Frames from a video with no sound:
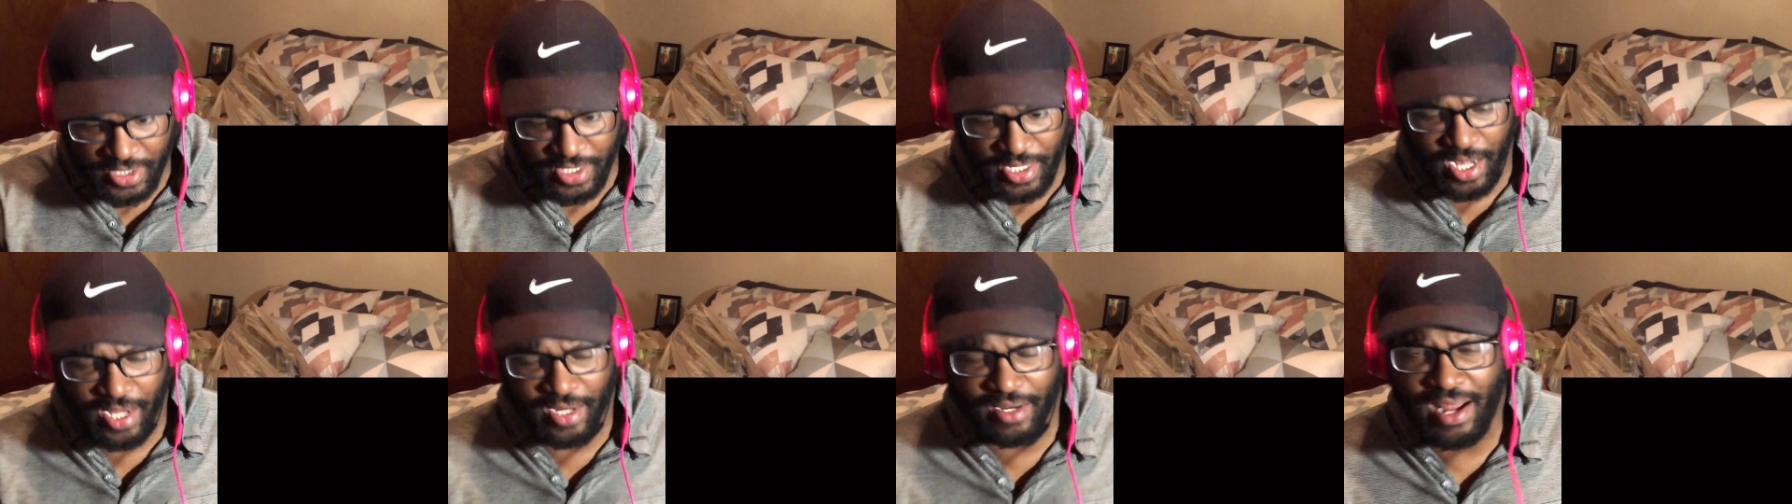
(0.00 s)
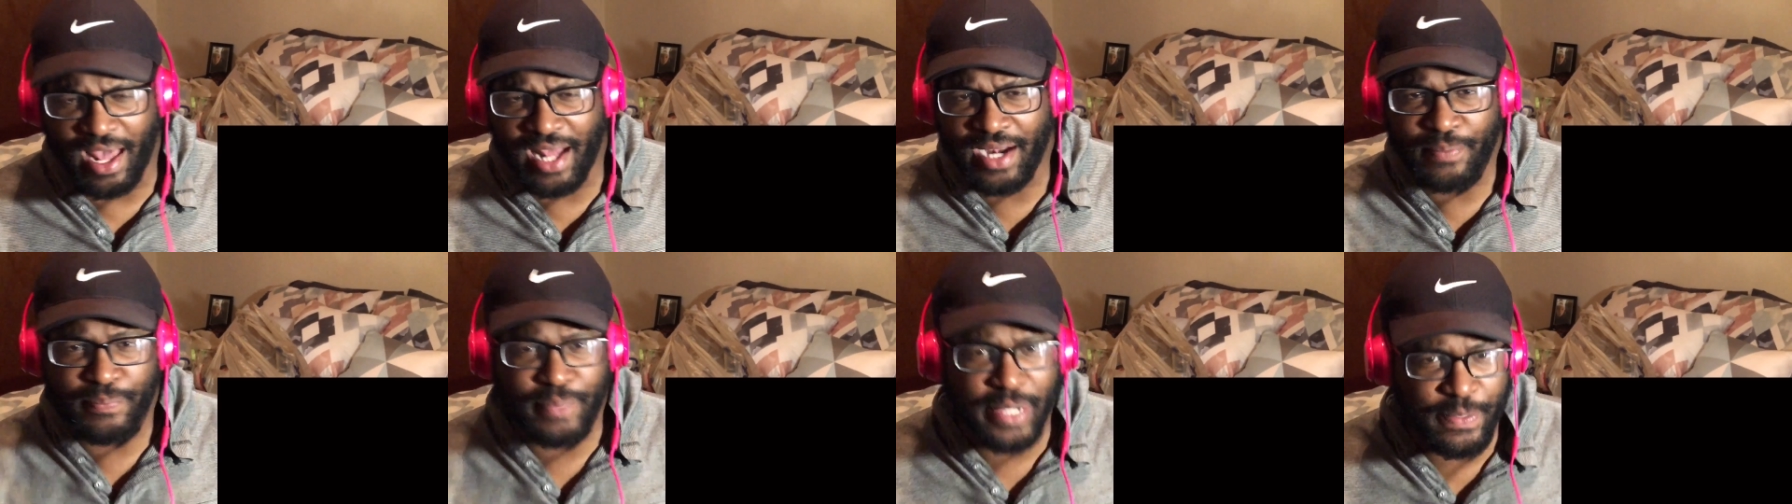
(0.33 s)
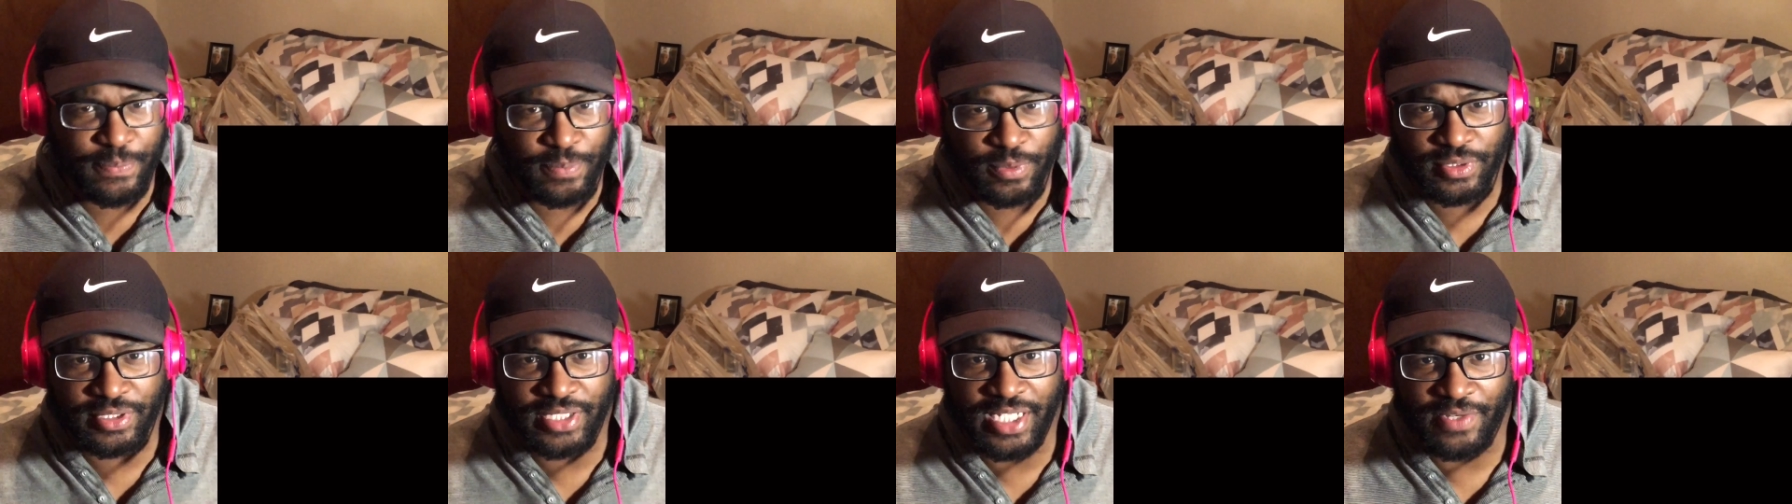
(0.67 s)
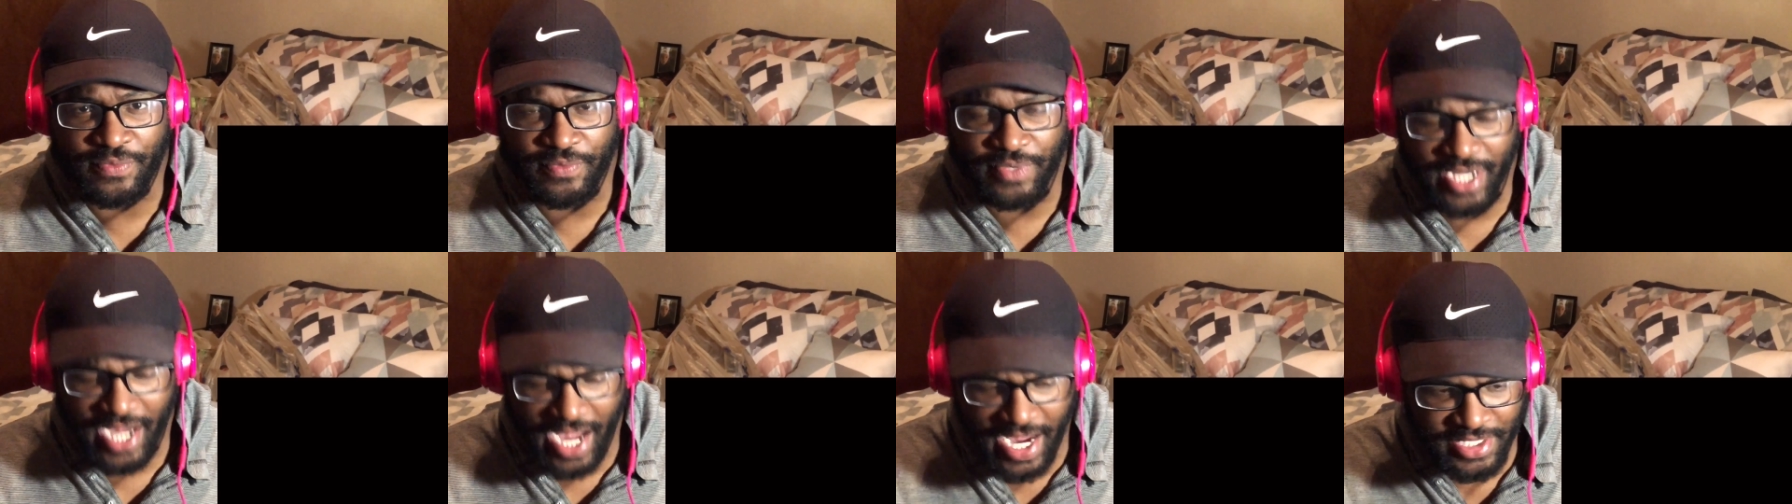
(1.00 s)
a lot of people did
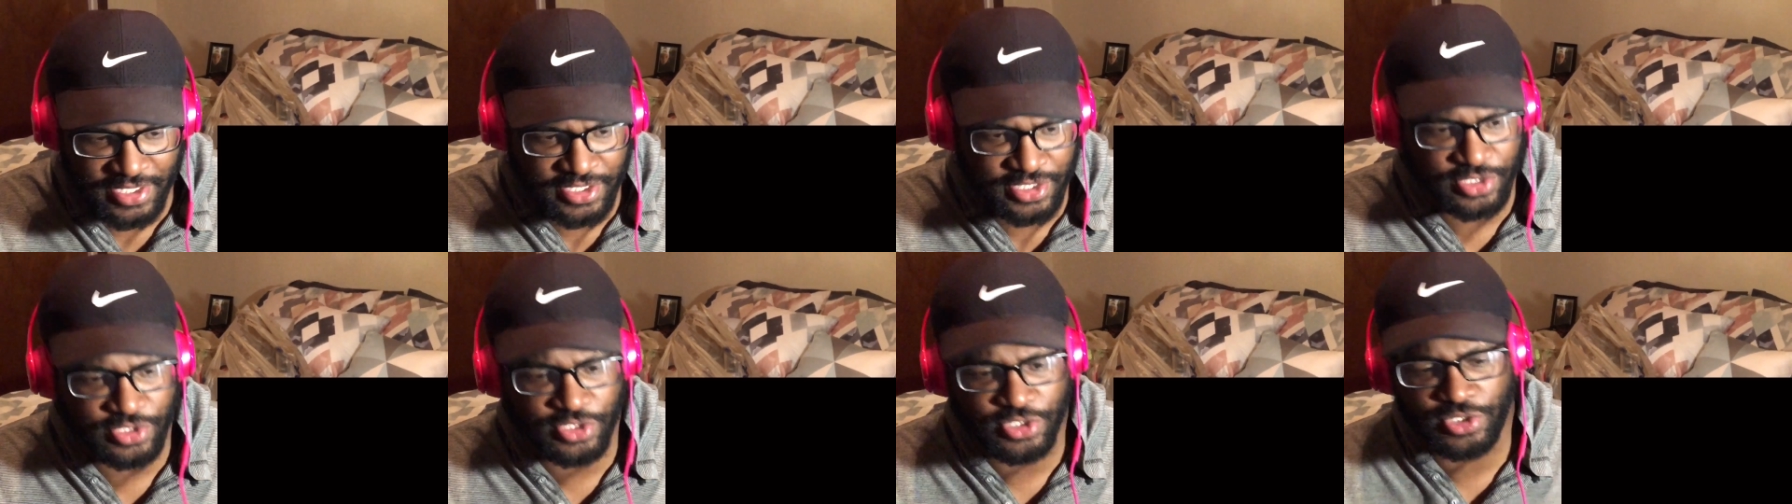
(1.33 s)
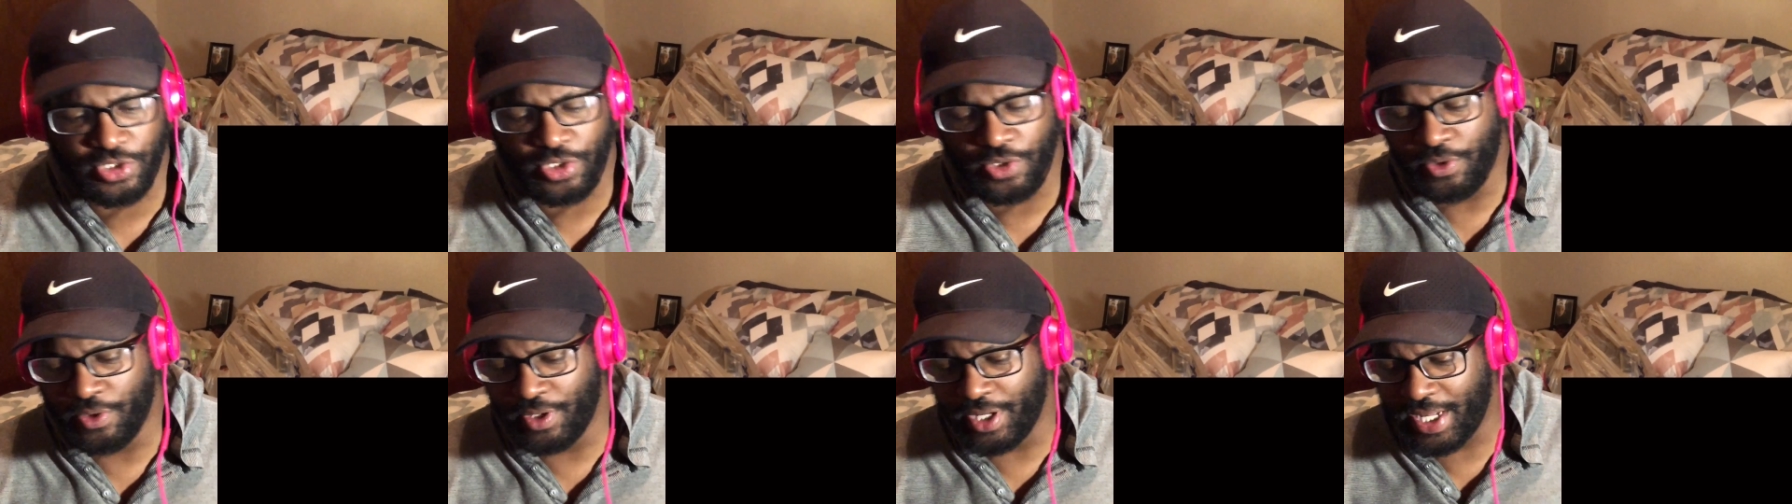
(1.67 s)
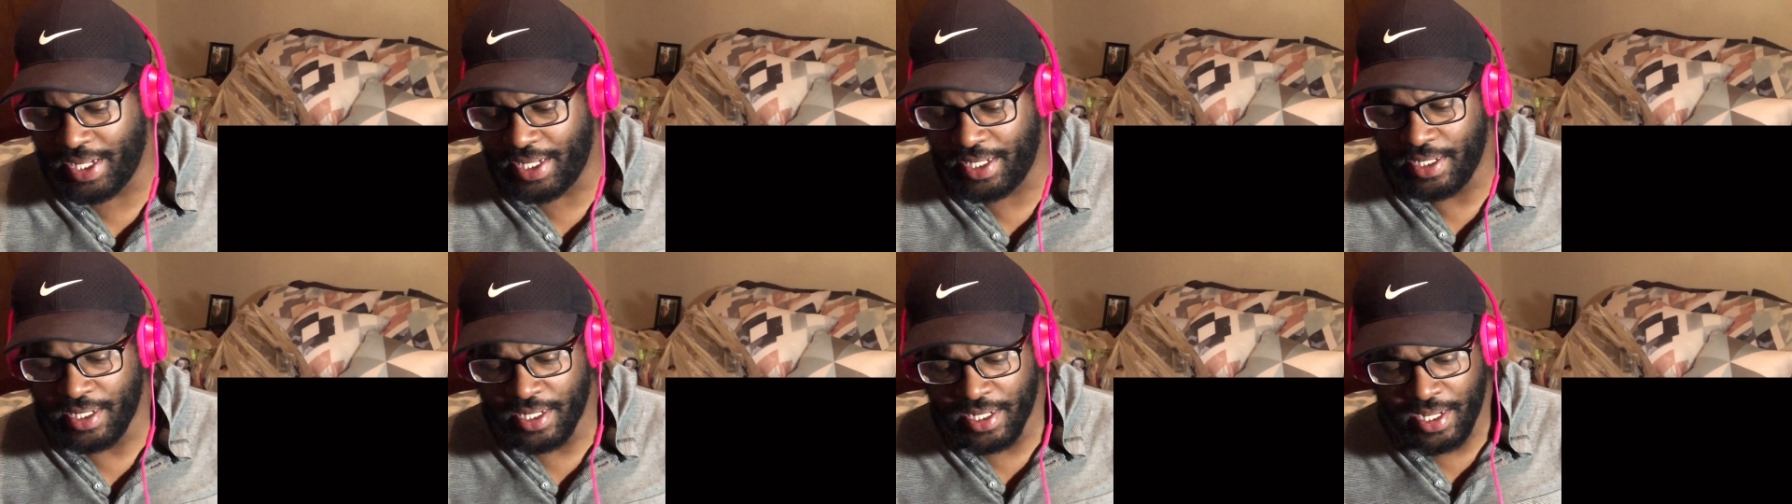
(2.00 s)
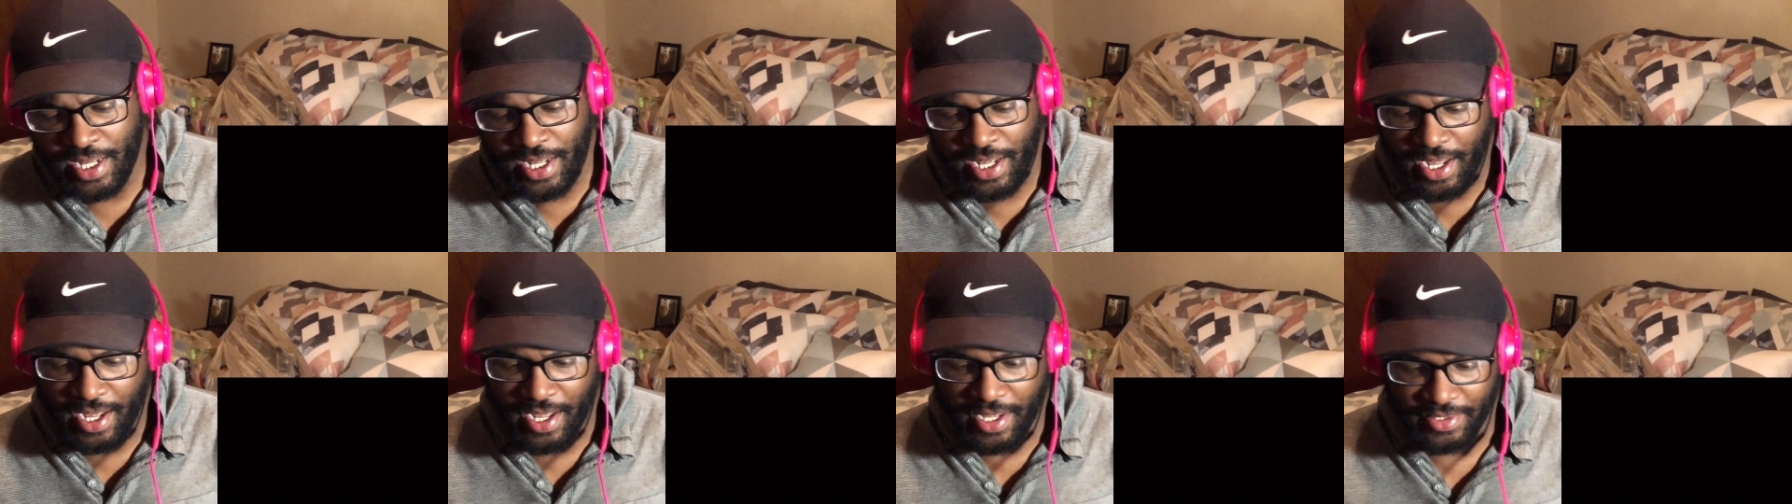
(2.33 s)
reactions to it
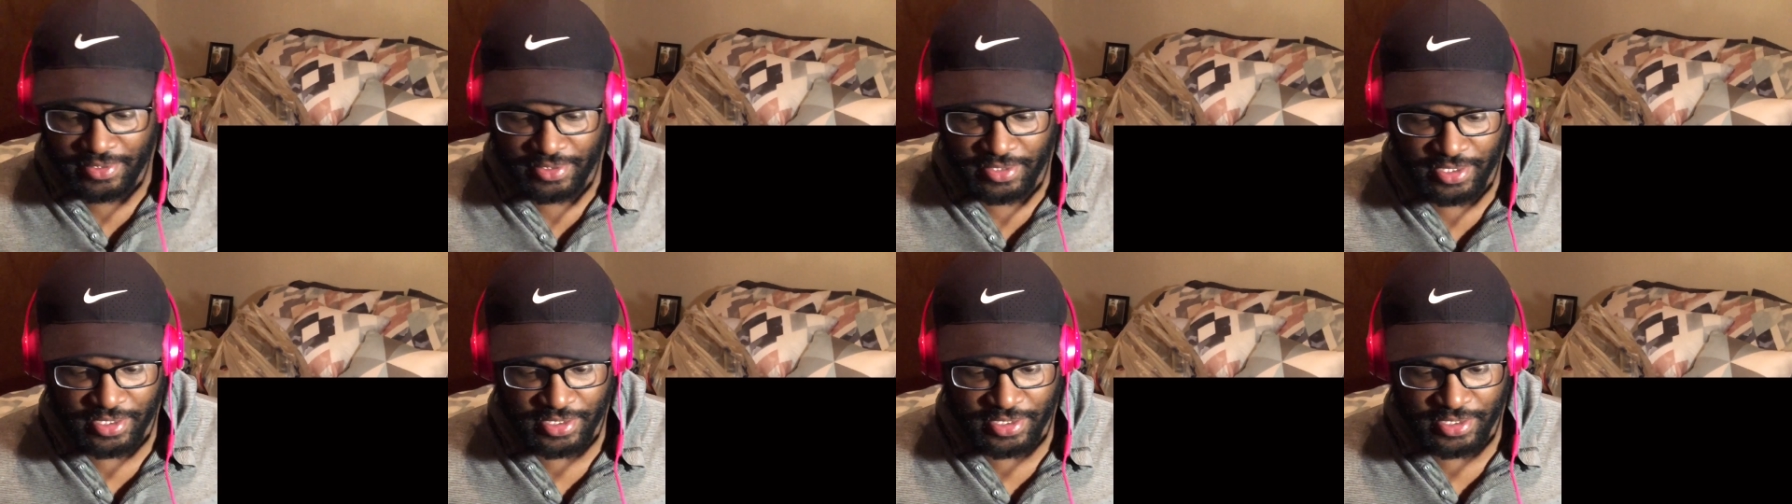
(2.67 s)
the